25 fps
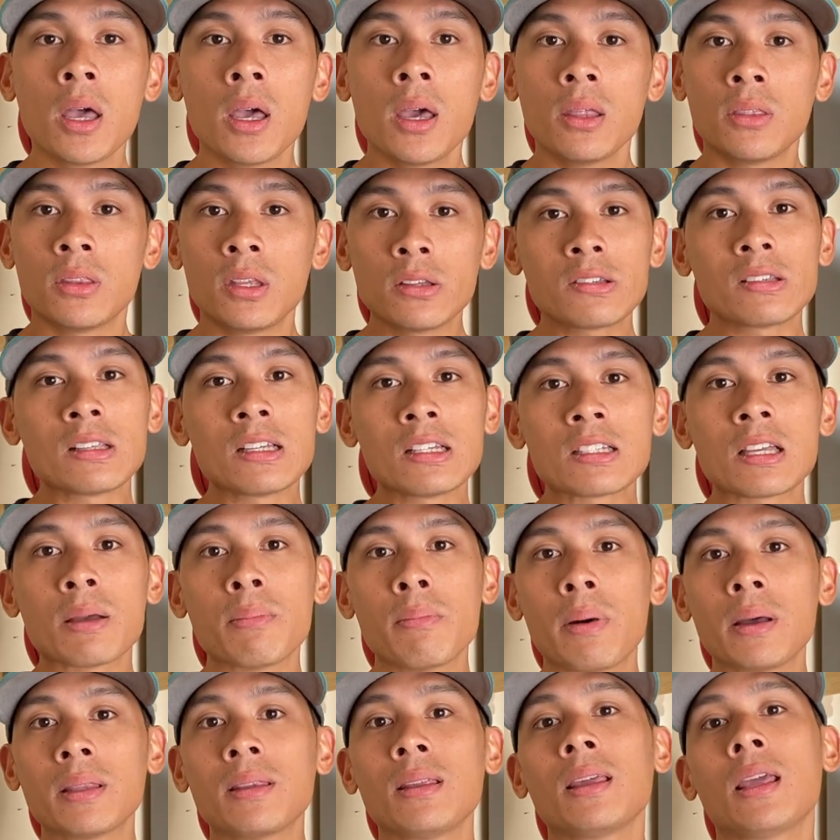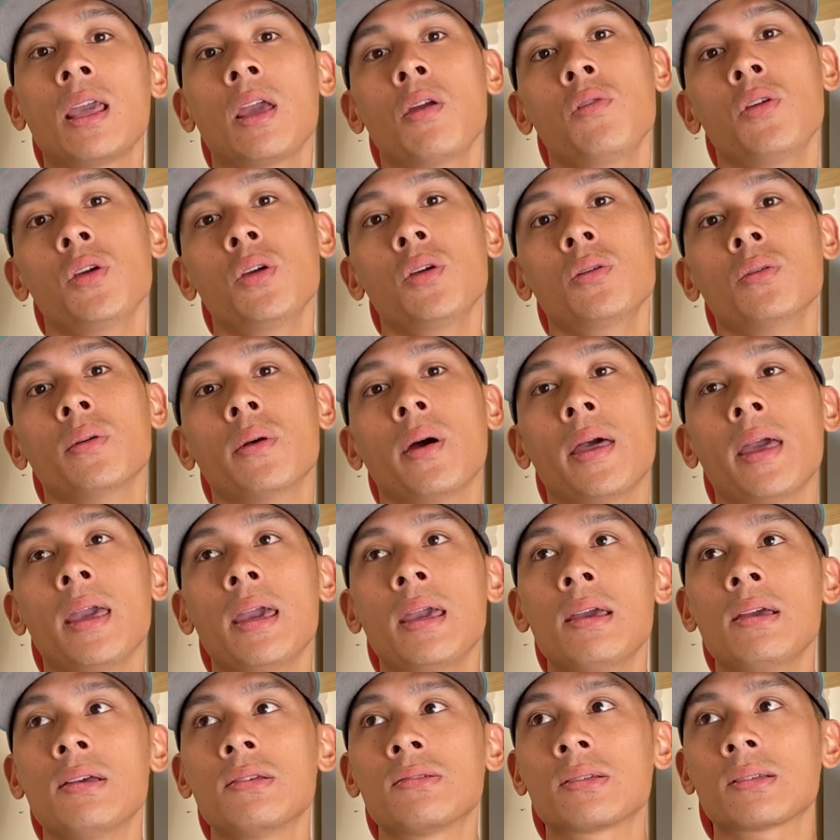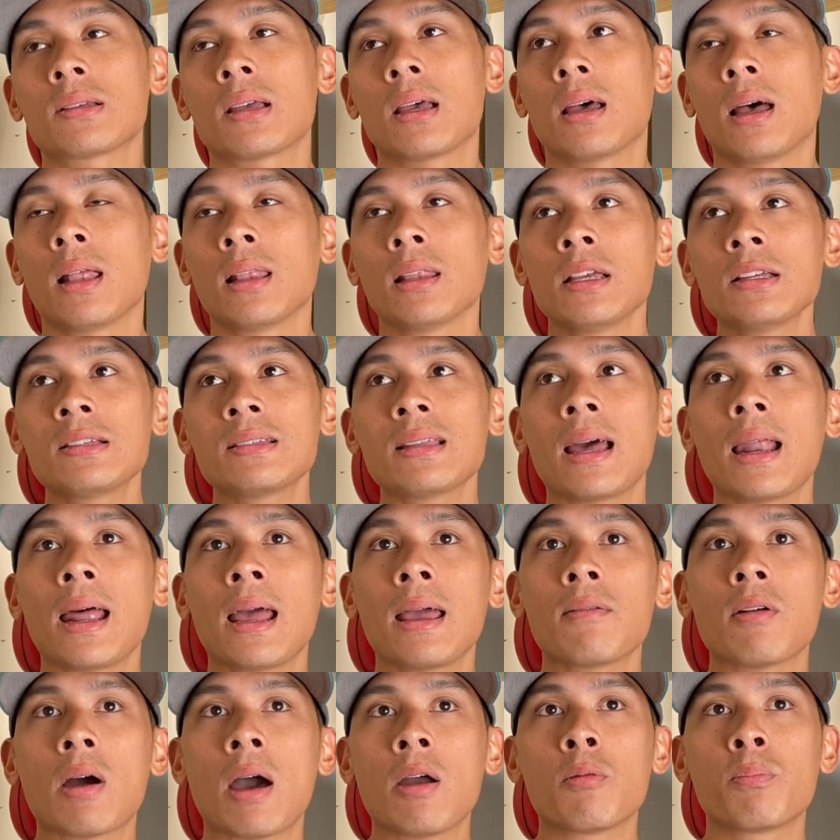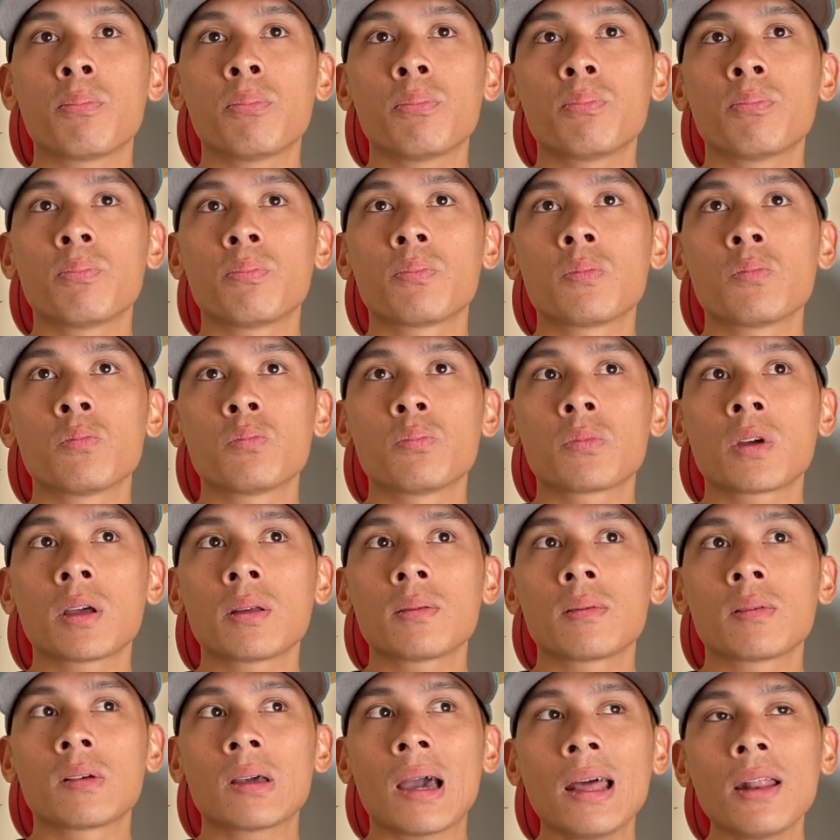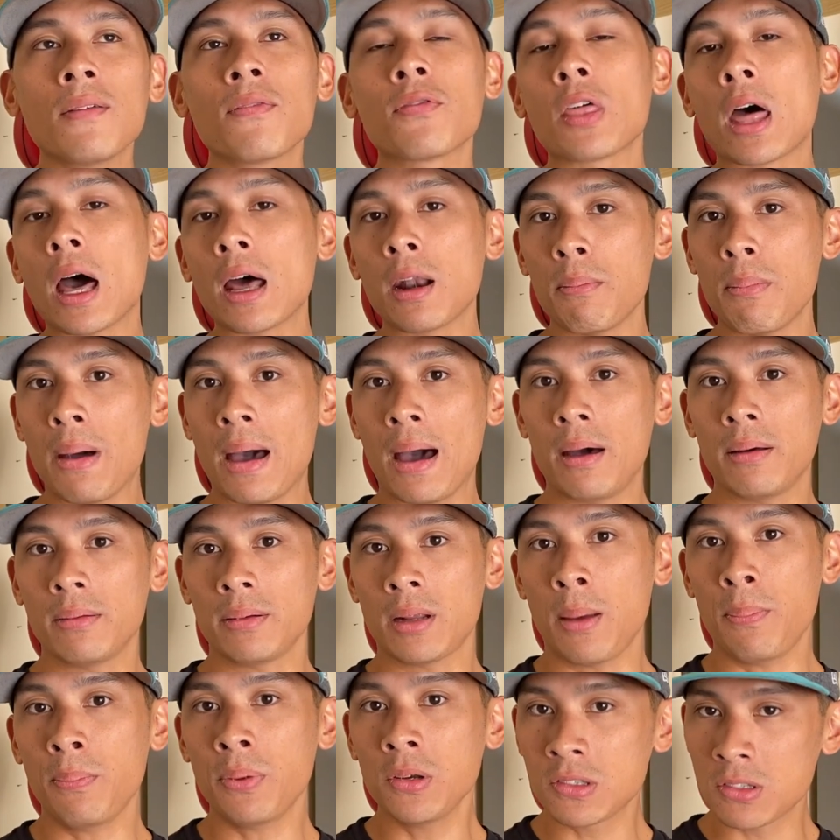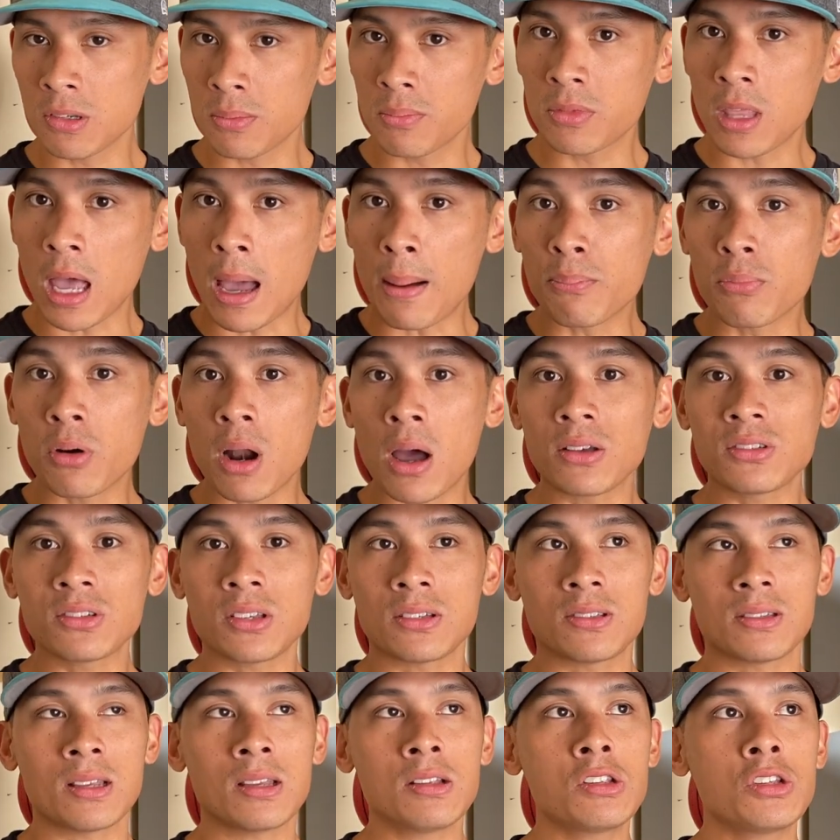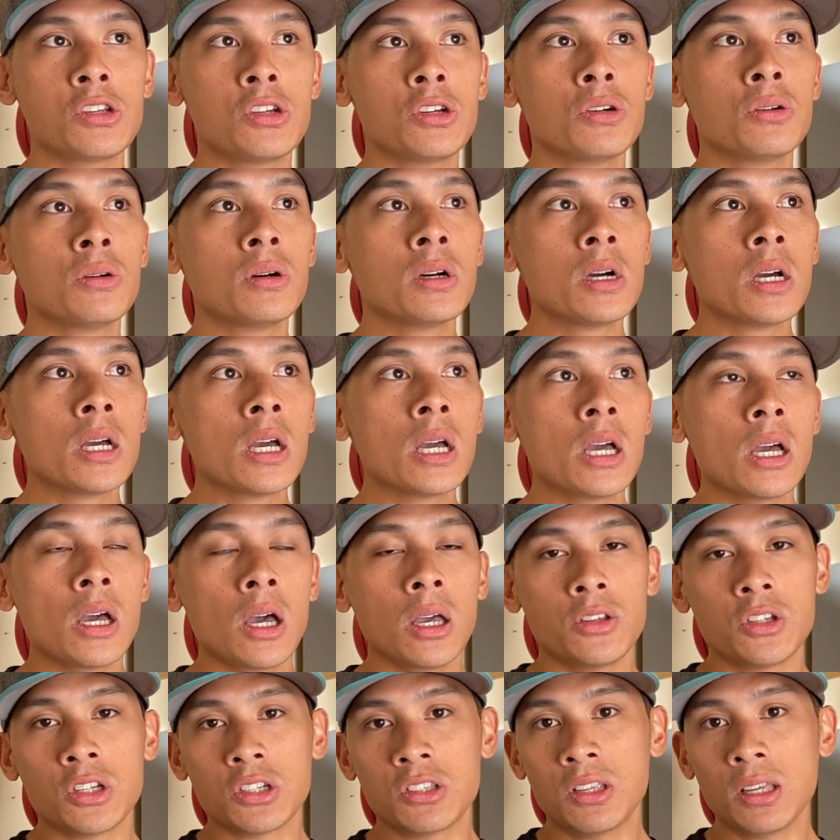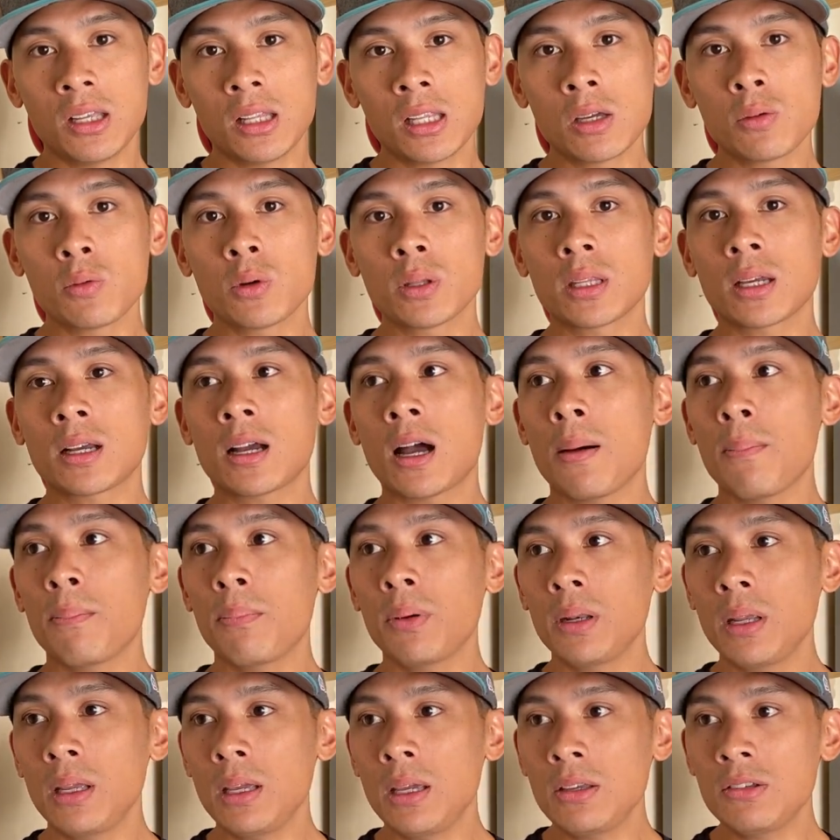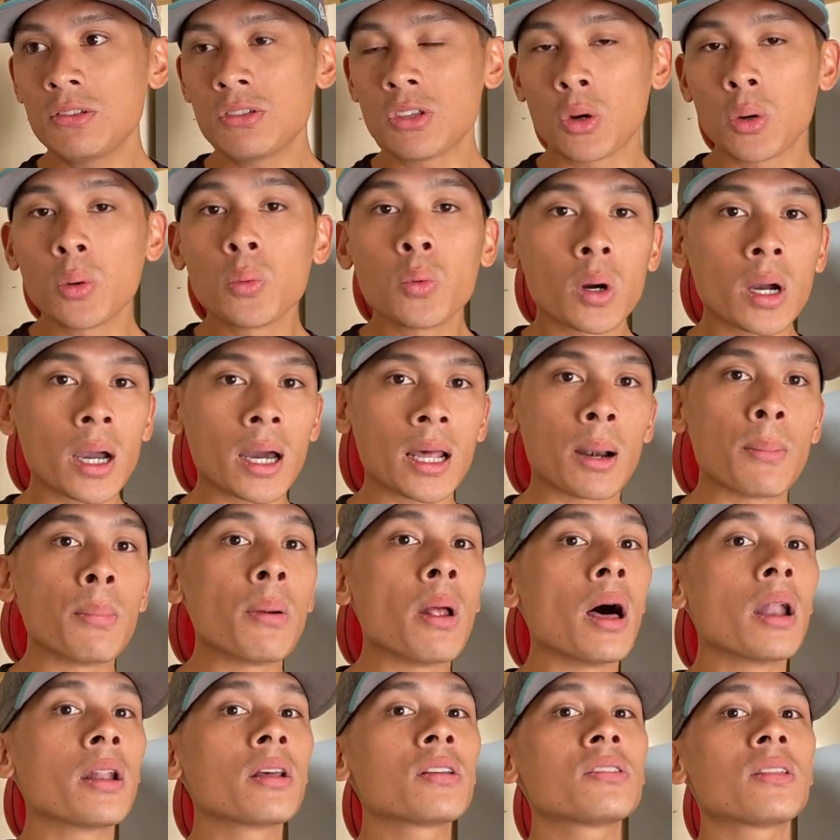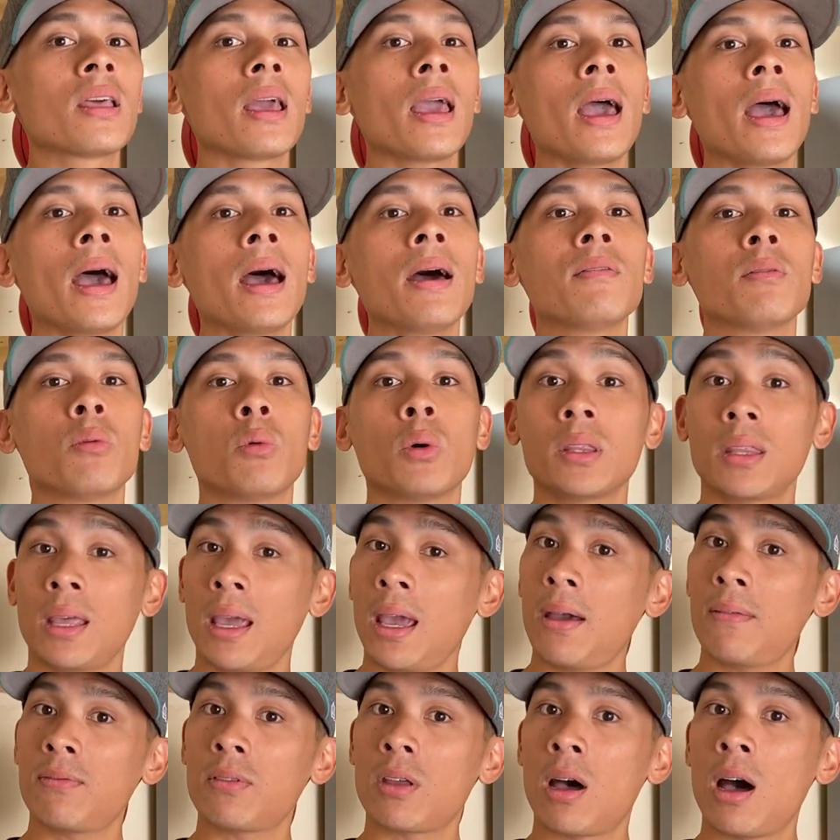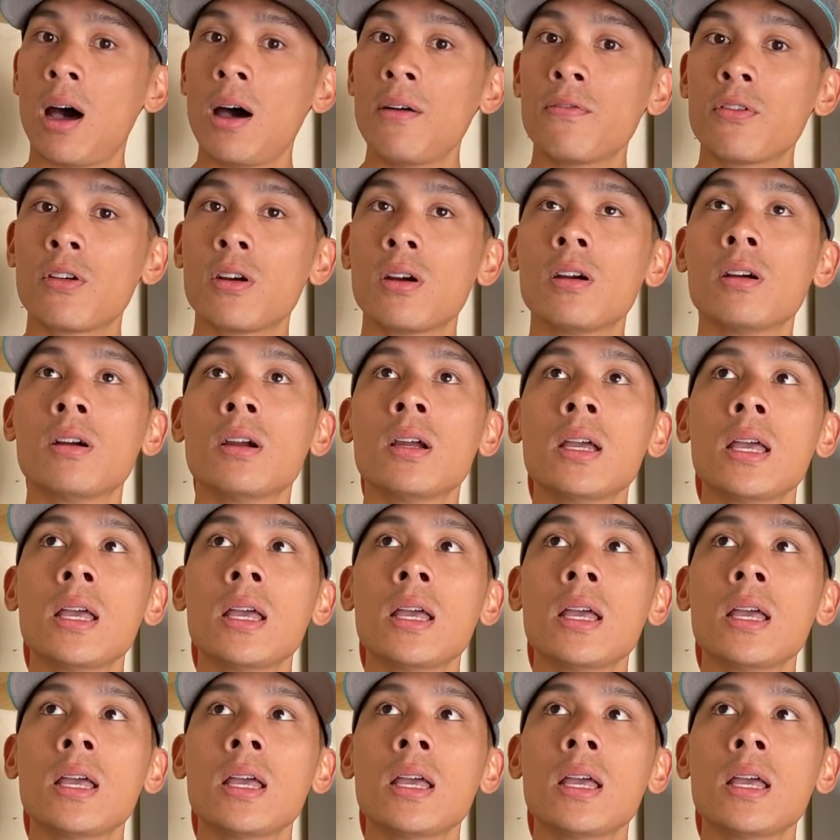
this list I'm about to give you is a list that I, I kind of thought about and I put some thought process into just dealing with the companies, knowing what kind of products they have and what they have to offer,